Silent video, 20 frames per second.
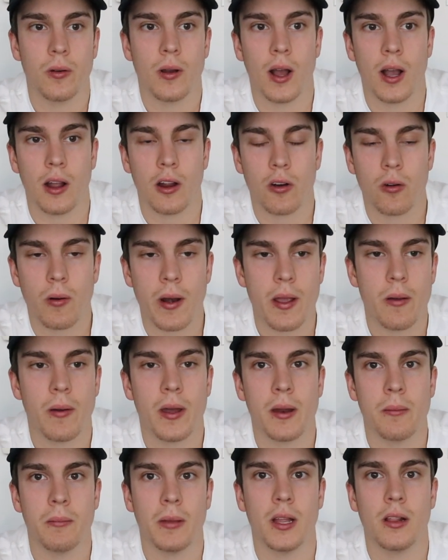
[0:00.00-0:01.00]
A great way
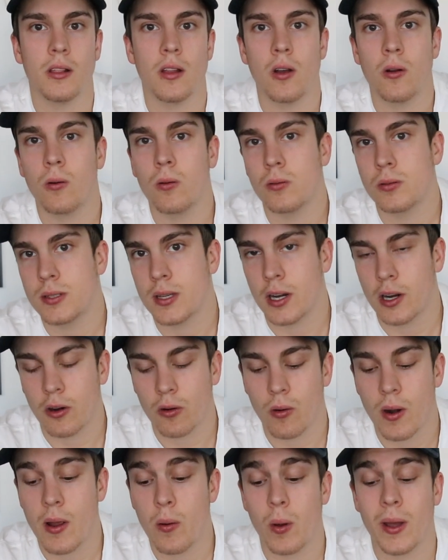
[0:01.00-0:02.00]
to meet locals and a
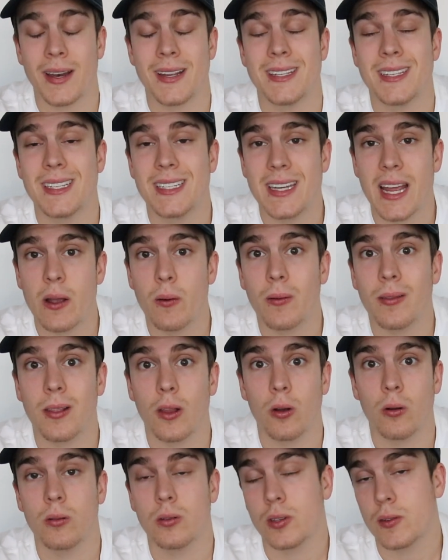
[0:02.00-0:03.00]
great way to stay with
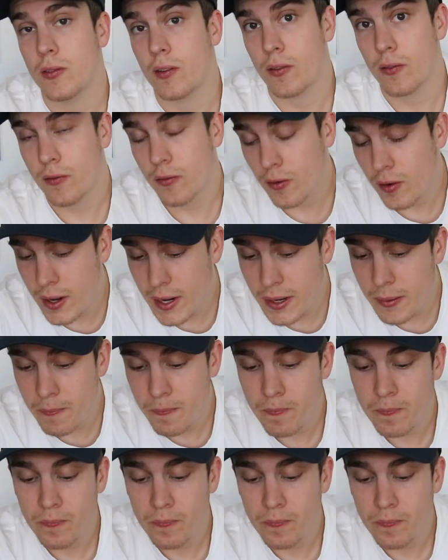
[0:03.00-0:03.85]
locals for free.